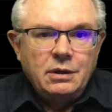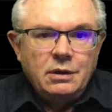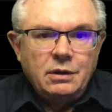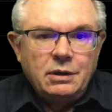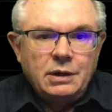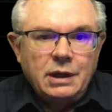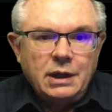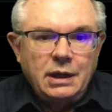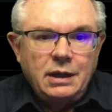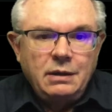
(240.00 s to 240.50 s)

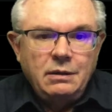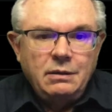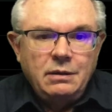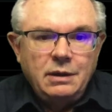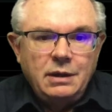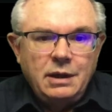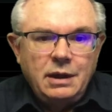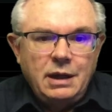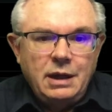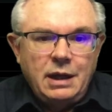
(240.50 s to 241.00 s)
okay?
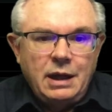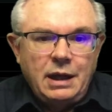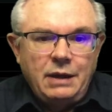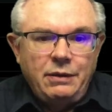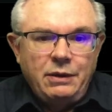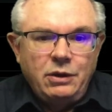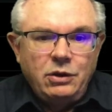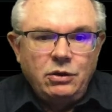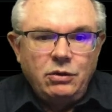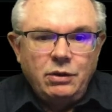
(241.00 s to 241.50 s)
And
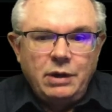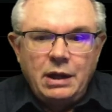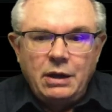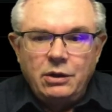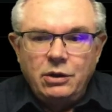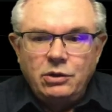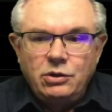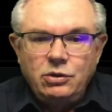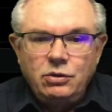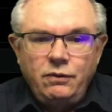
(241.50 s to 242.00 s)
then you go down
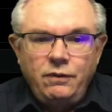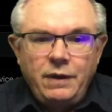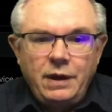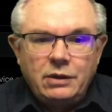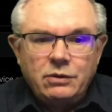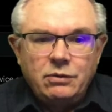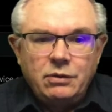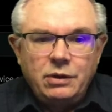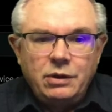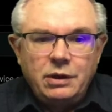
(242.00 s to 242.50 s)
to
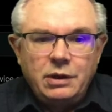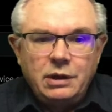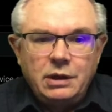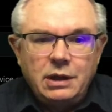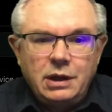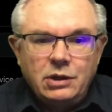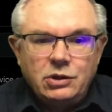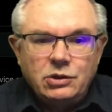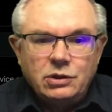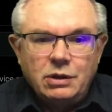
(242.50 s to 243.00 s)
2-factor
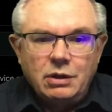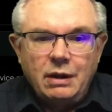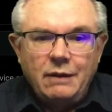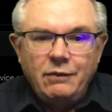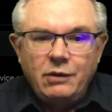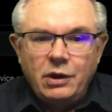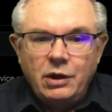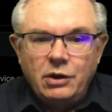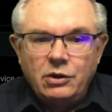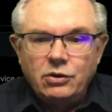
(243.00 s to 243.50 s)
authentication. Now I've
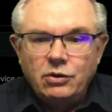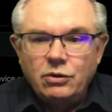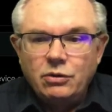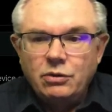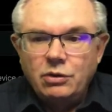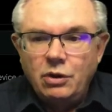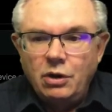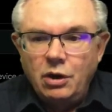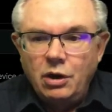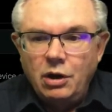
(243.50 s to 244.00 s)
got it
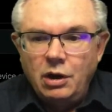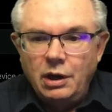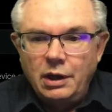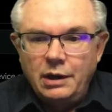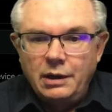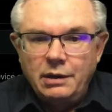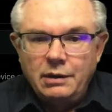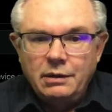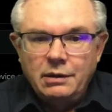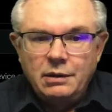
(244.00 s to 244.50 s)
turned on,
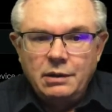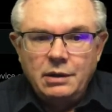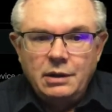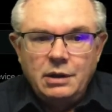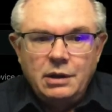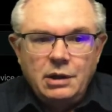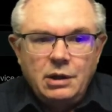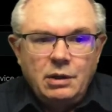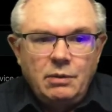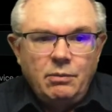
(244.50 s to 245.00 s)

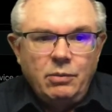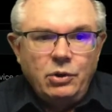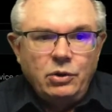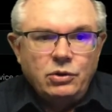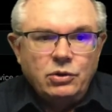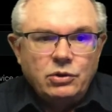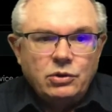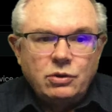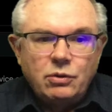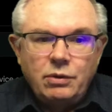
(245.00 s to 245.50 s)
but you
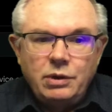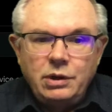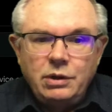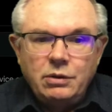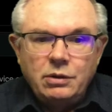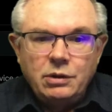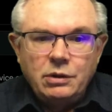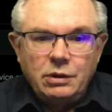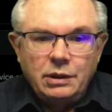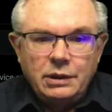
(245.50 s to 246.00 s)
just go in here
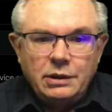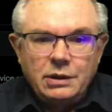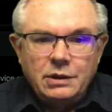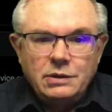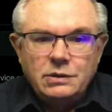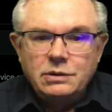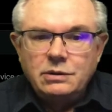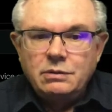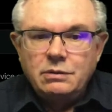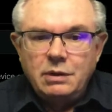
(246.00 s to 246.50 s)
and click
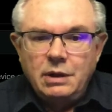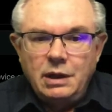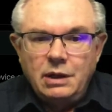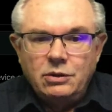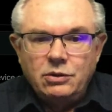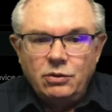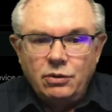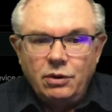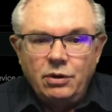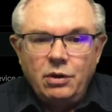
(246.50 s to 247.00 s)
this and
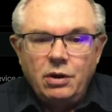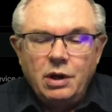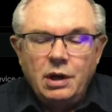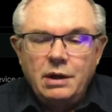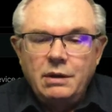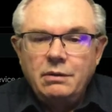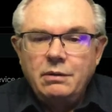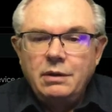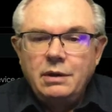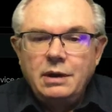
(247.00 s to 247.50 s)
turn it
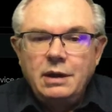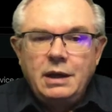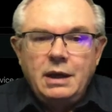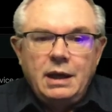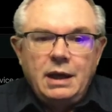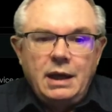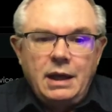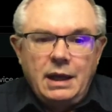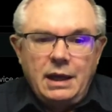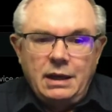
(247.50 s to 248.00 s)
on
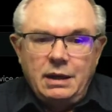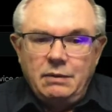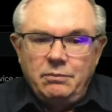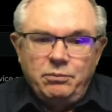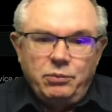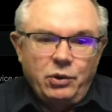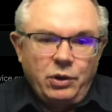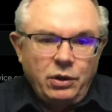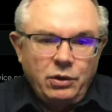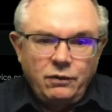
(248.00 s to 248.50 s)
and
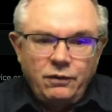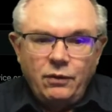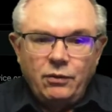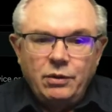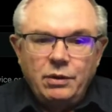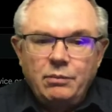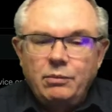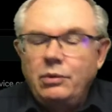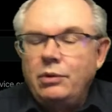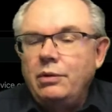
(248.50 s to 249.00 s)
put in your phone
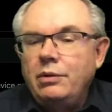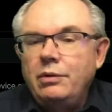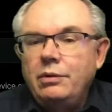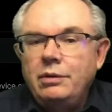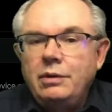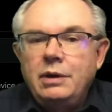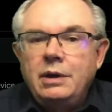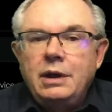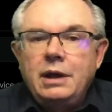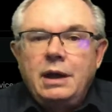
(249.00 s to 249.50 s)
number,
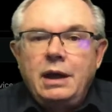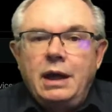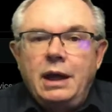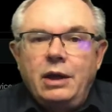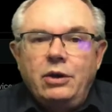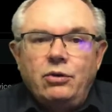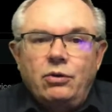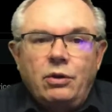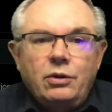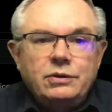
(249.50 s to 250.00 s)

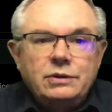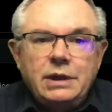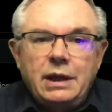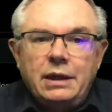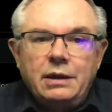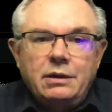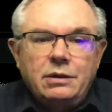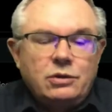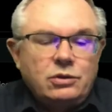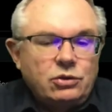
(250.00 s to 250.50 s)
and you're all
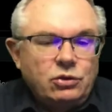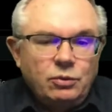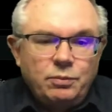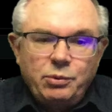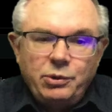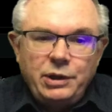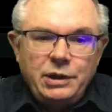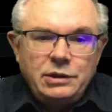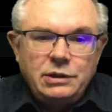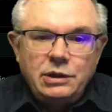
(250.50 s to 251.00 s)
set.
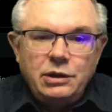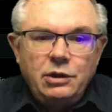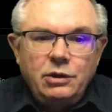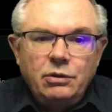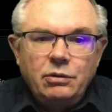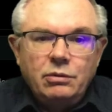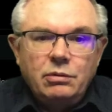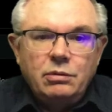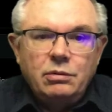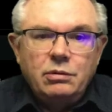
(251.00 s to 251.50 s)
Super easy to
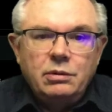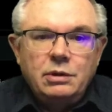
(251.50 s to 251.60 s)
do,